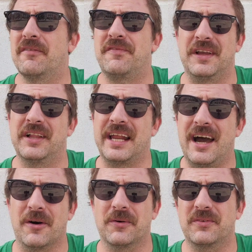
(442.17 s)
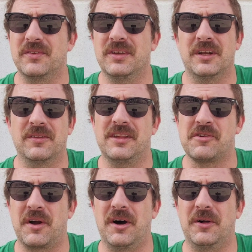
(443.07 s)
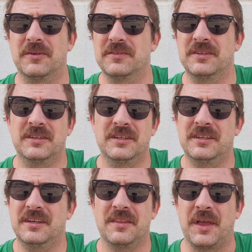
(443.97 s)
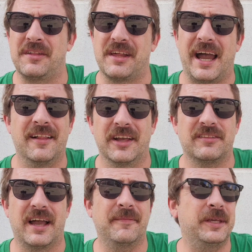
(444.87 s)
feel it out. These are all things that I like.